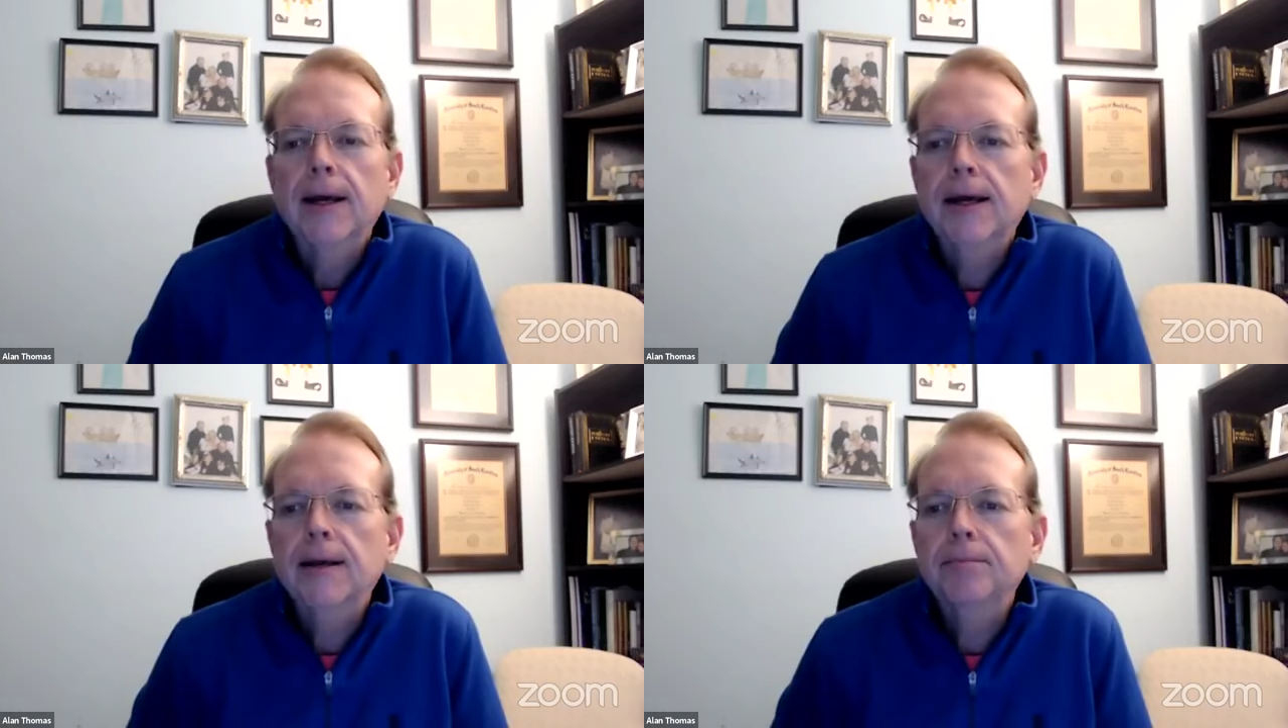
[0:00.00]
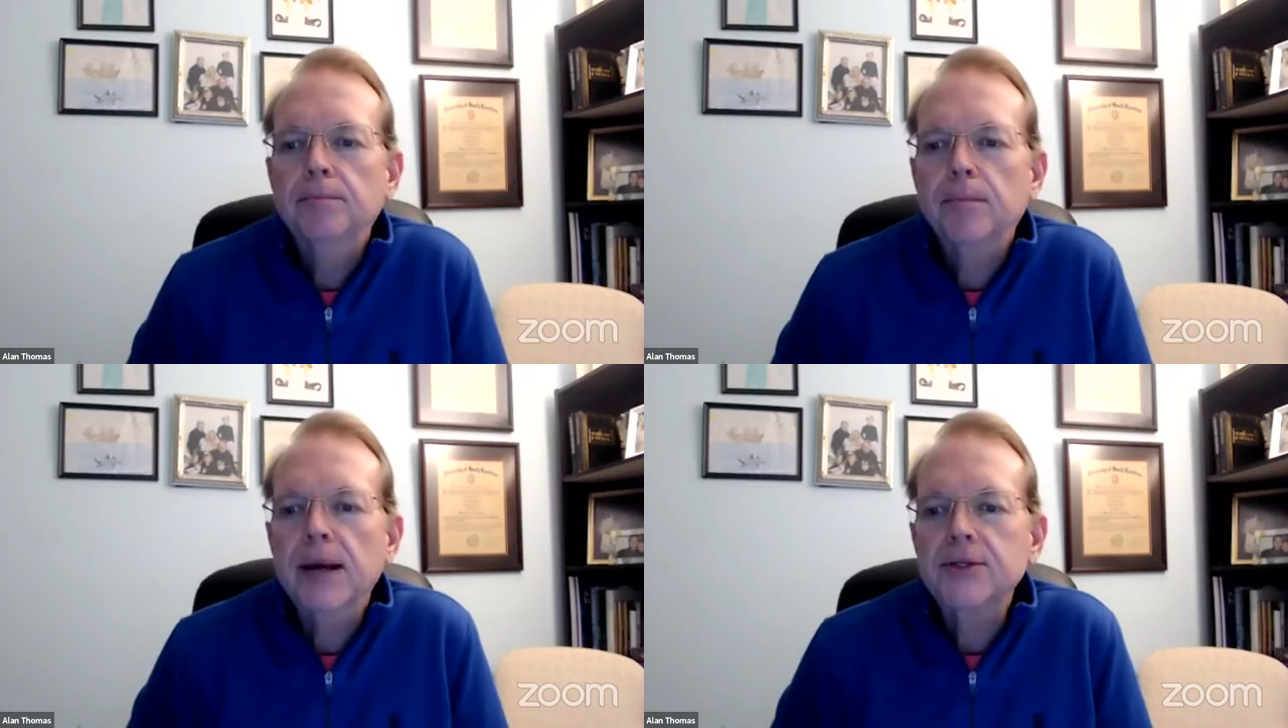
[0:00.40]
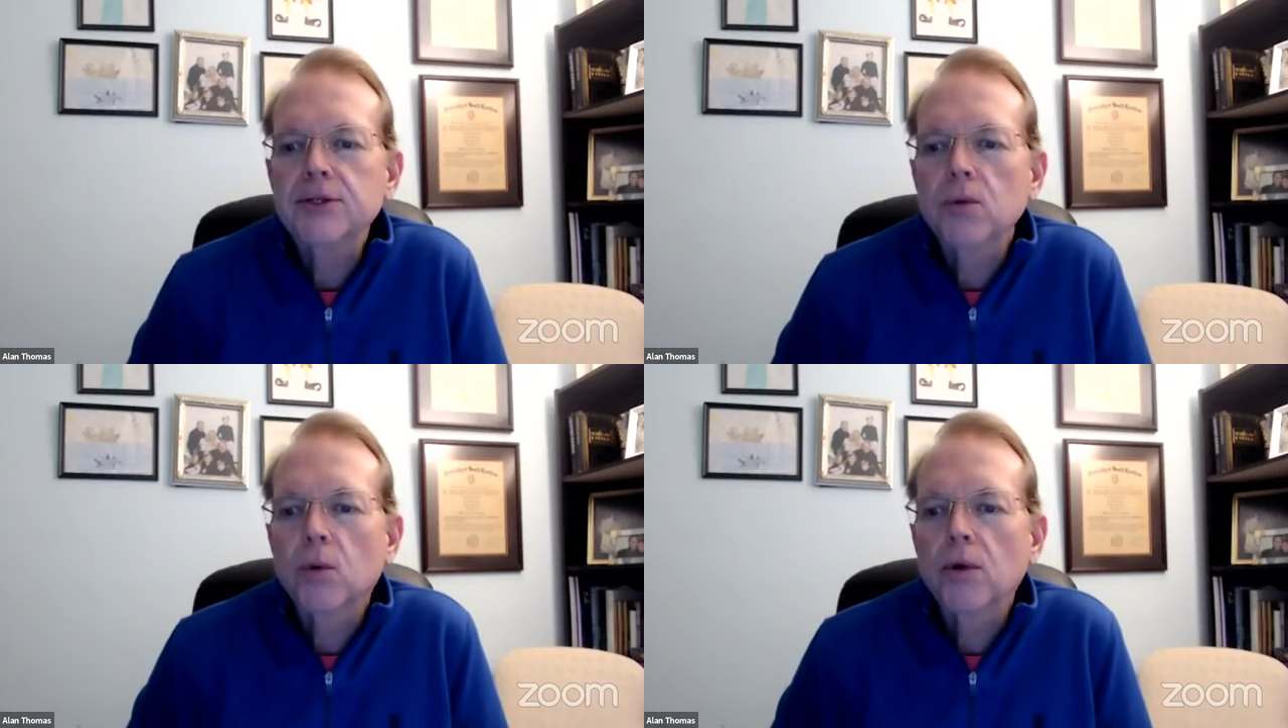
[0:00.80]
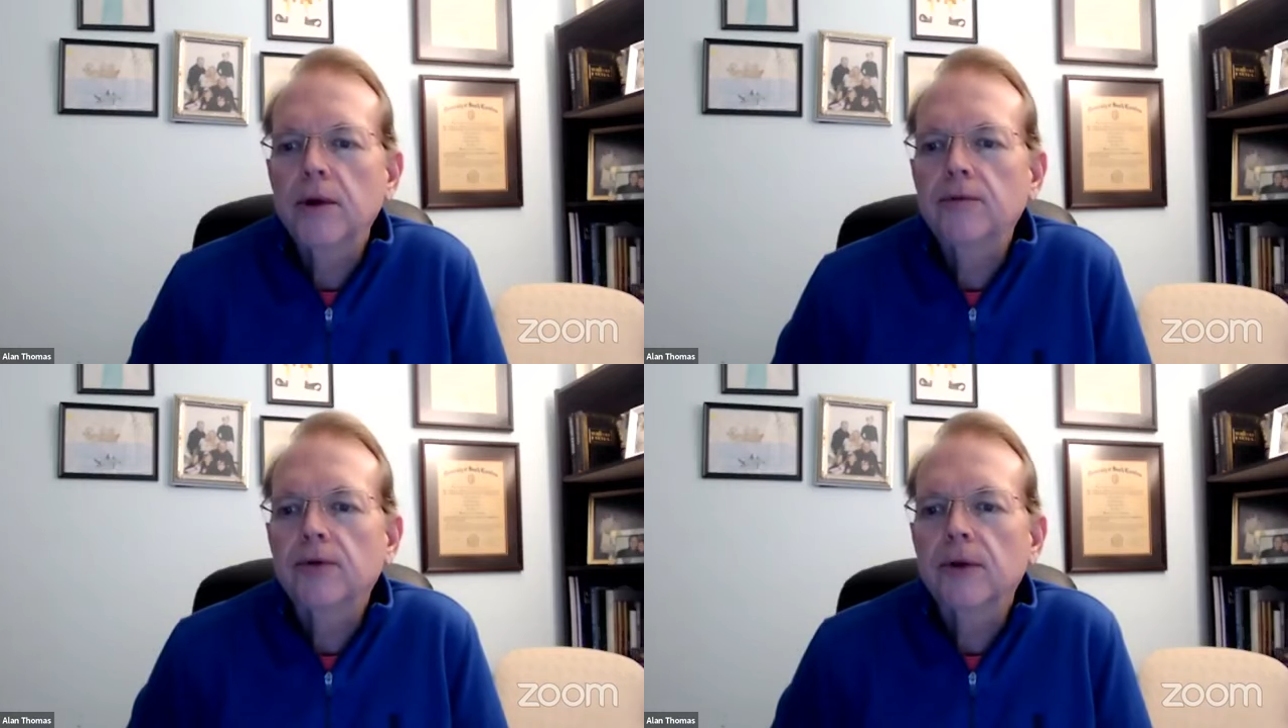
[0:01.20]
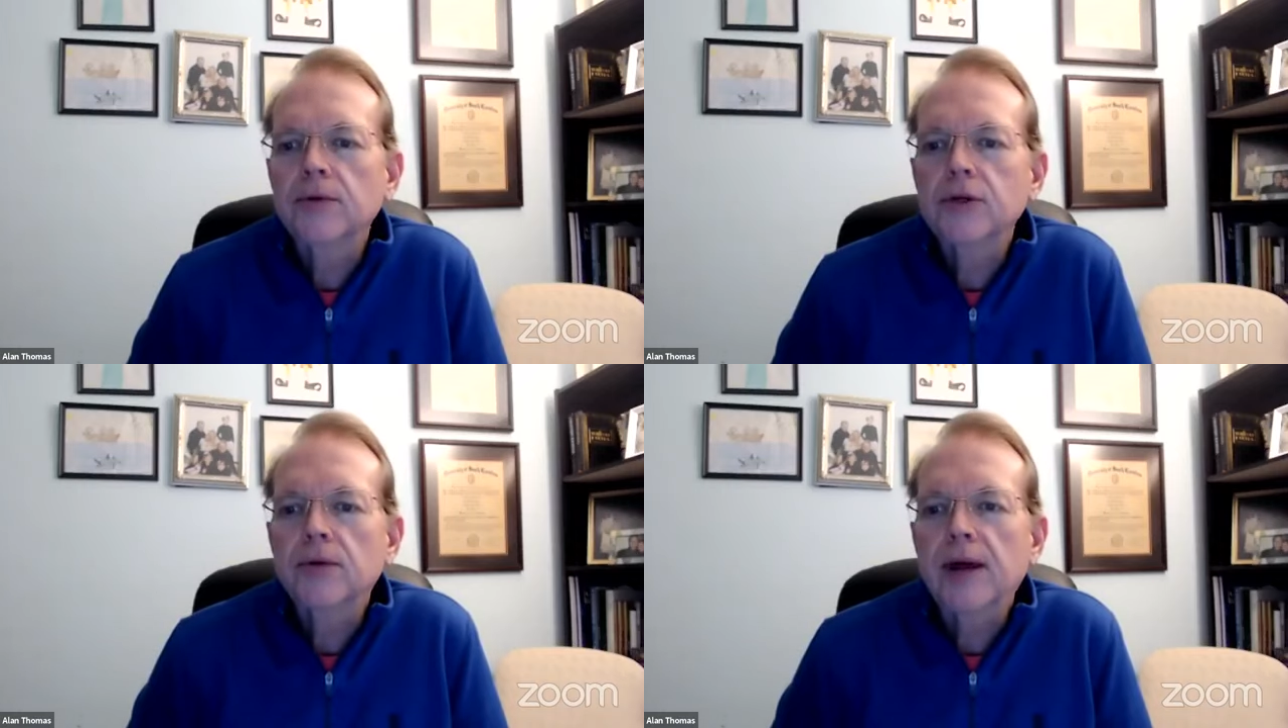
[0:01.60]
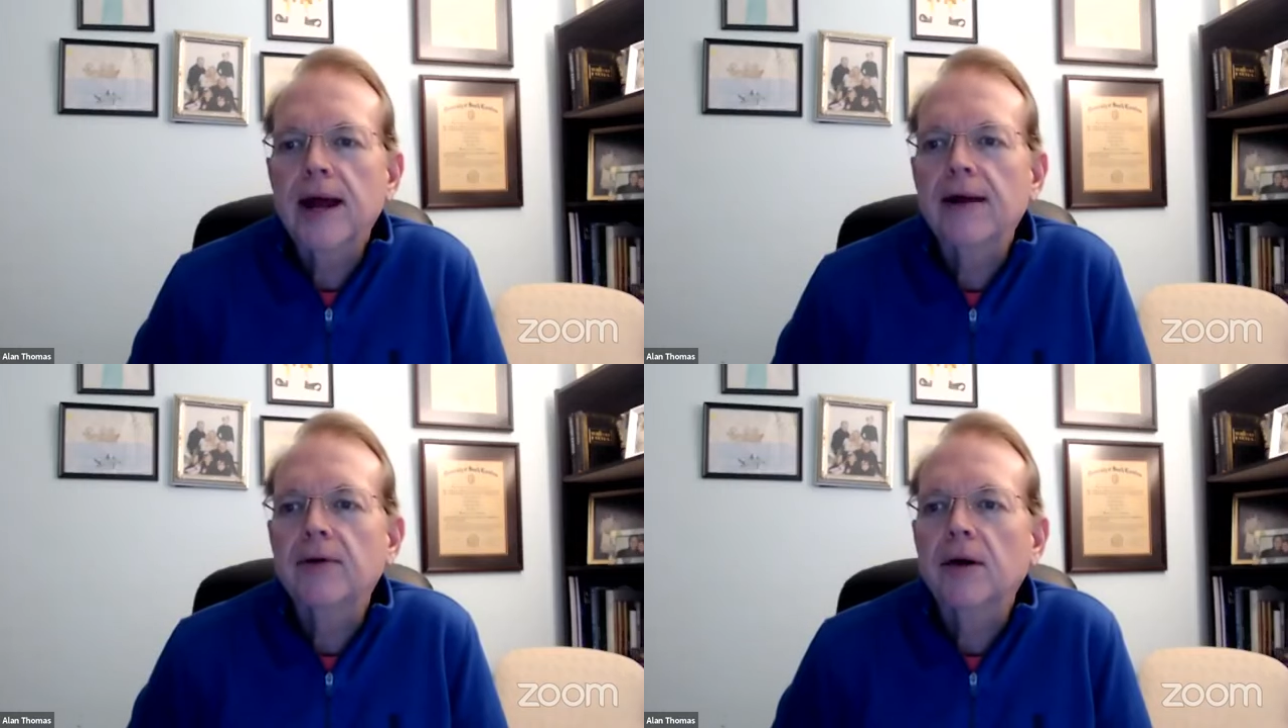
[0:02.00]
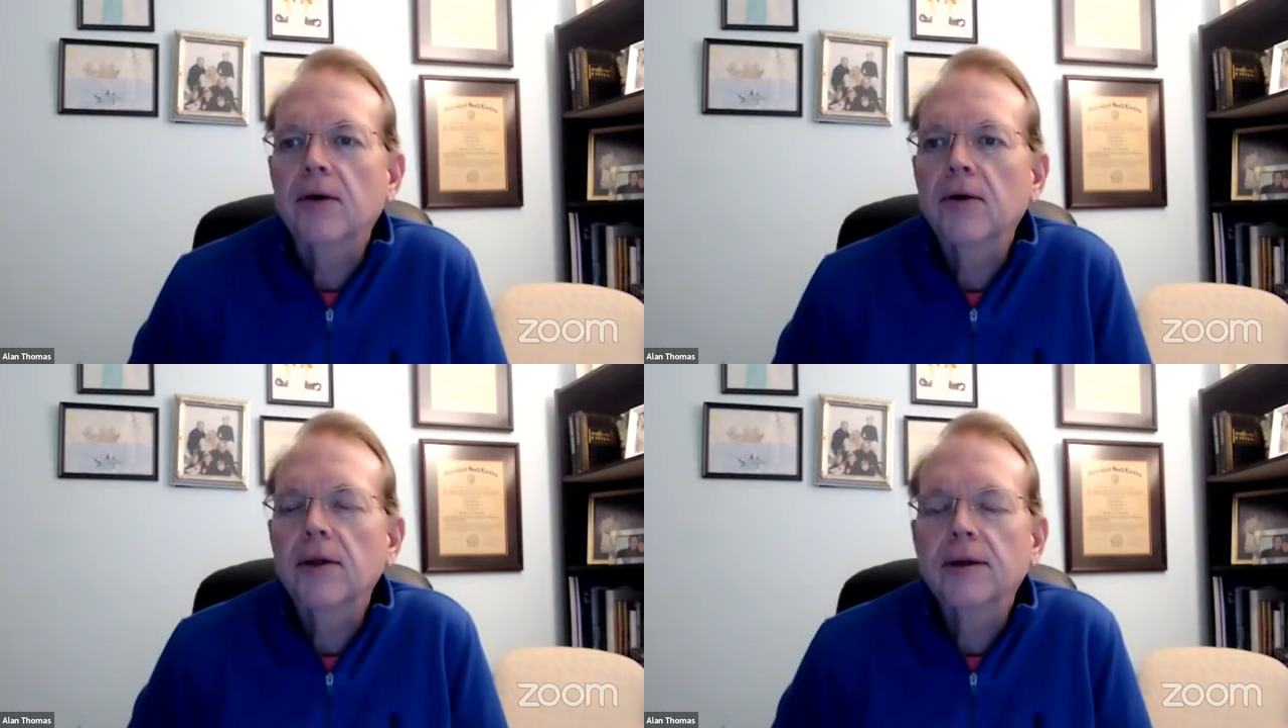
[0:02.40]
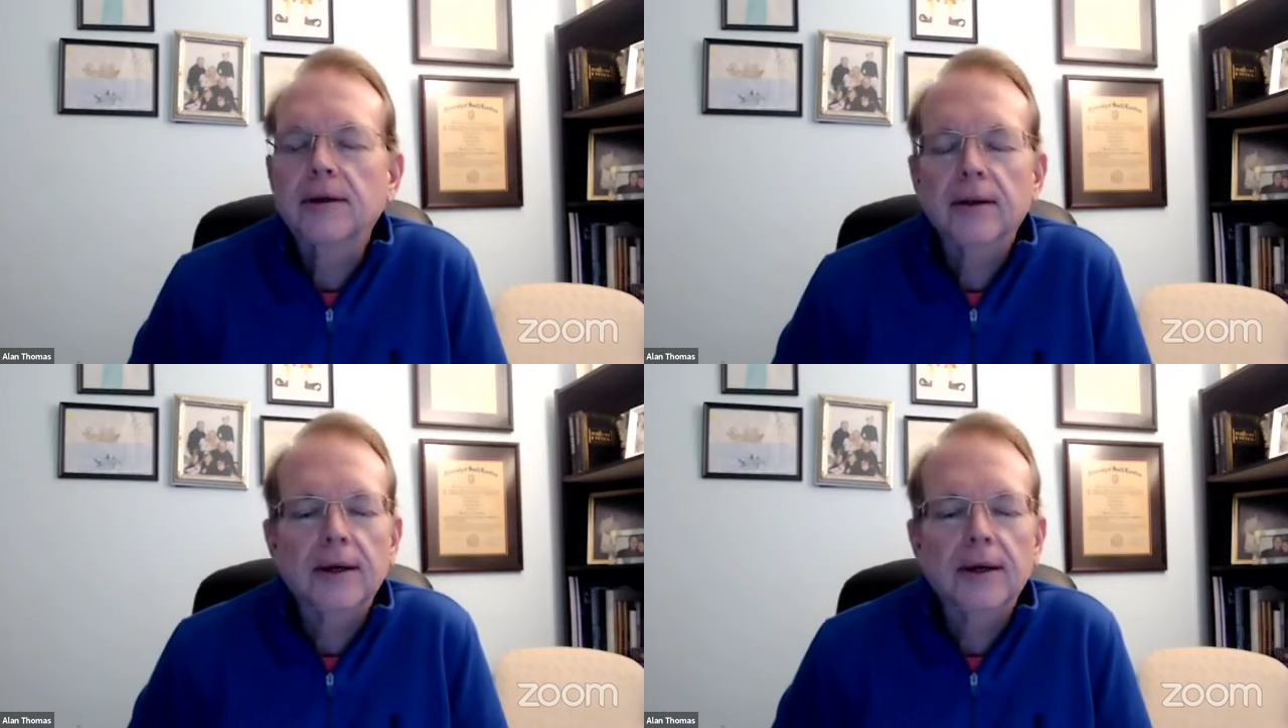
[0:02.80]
And my story, for those of you that haven't heard it,